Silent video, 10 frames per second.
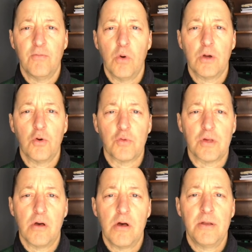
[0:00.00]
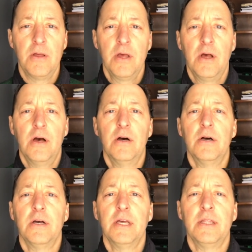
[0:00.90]
of what goes on
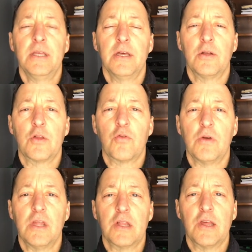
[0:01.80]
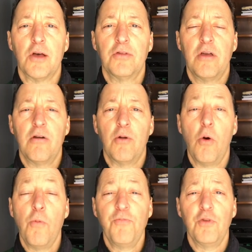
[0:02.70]
uh, in the industry that's out there, and
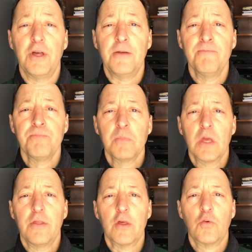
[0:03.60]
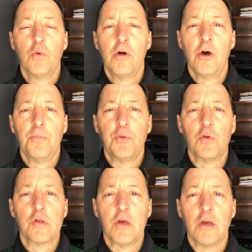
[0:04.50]
hopefully this will help you
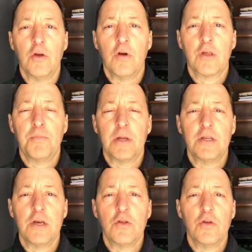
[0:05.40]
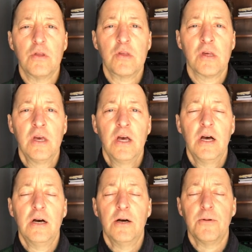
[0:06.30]
set your expectations
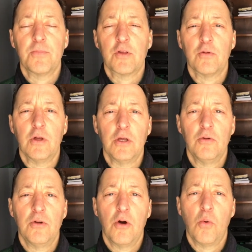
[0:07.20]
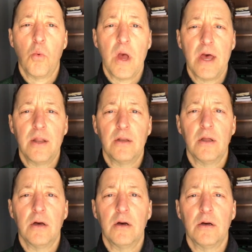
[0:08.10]
um, so that you know when
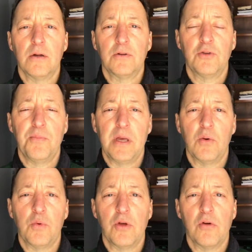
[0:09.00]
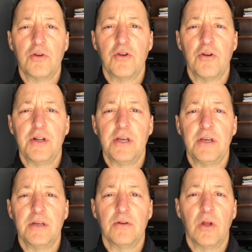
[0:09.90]
uh, to meet with your
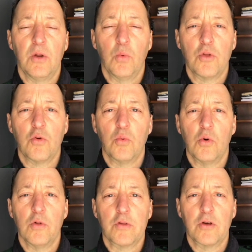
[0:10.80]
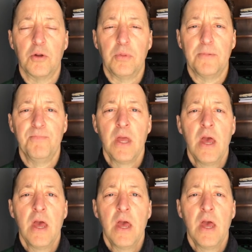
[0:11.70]
attorney and, and what your role is going to be.